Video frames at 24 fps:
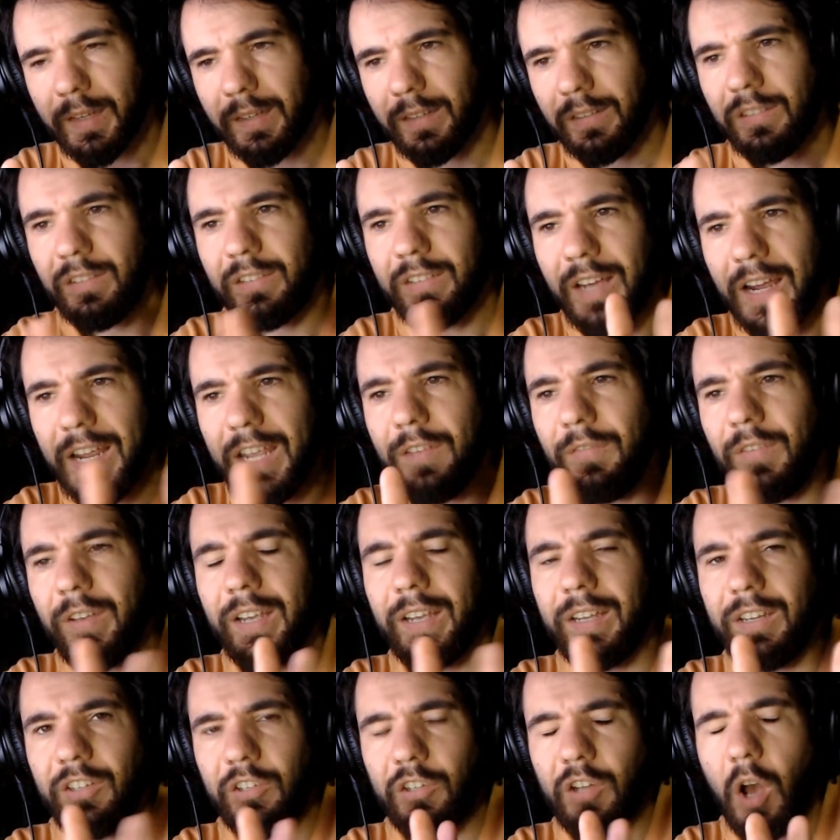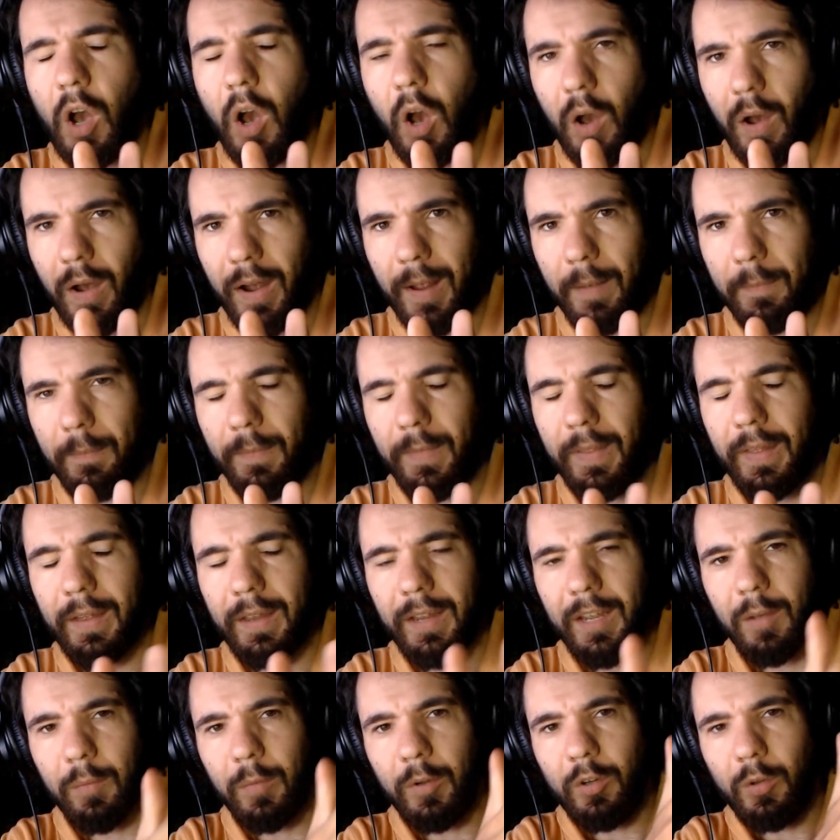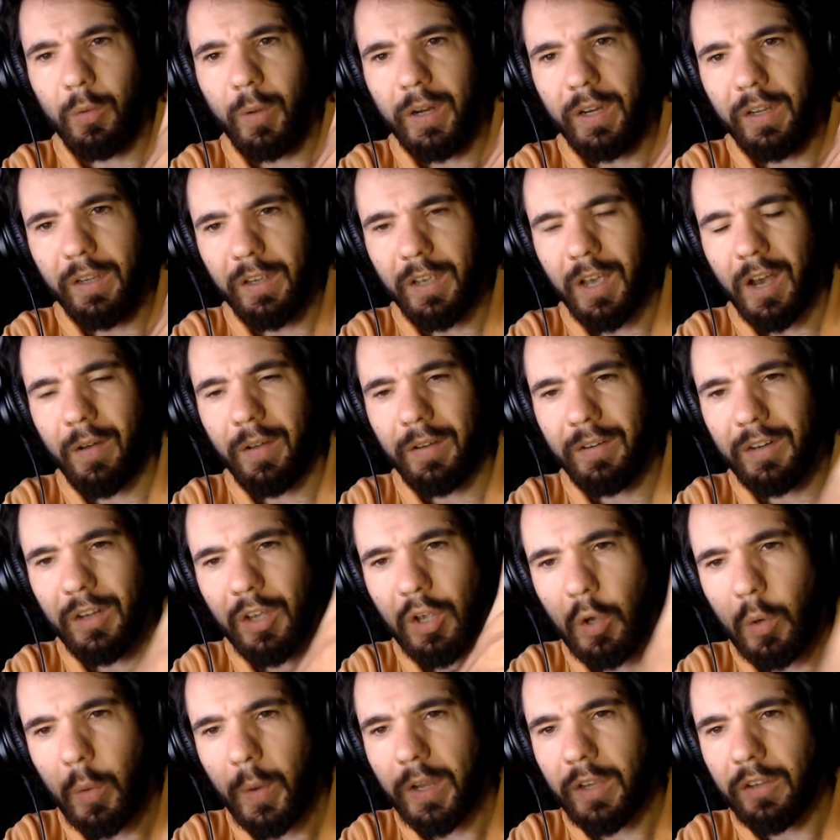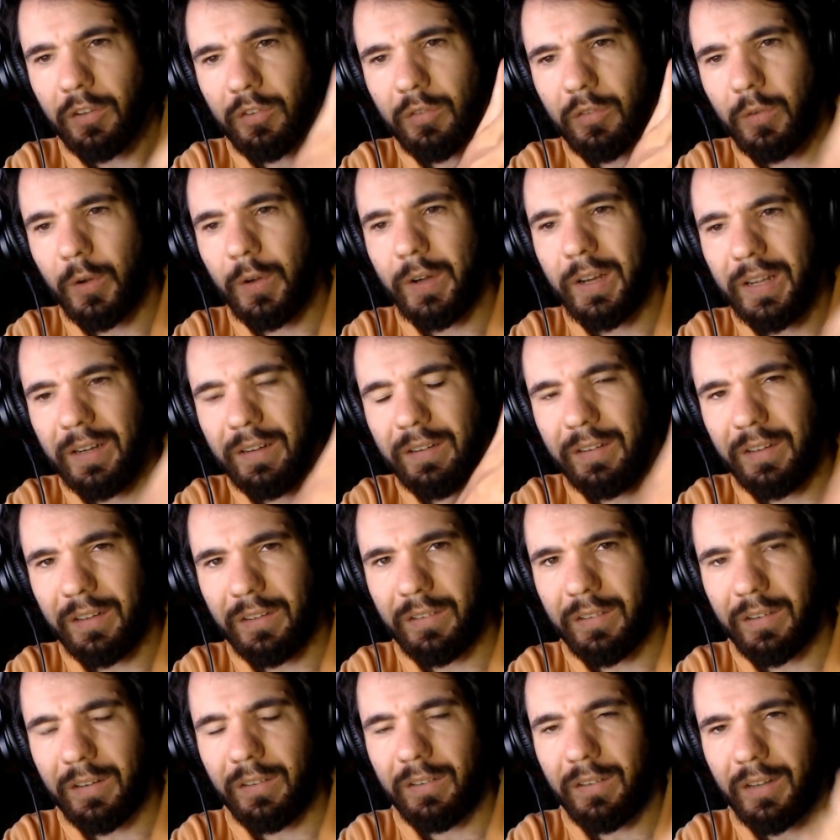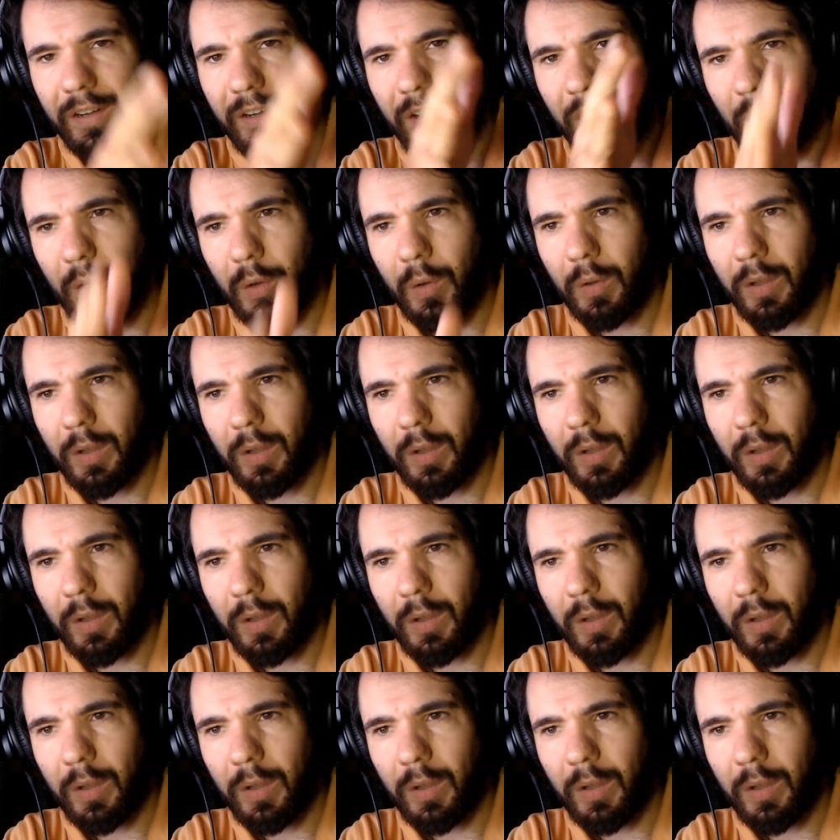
saving in time between going the quickest route in distance and the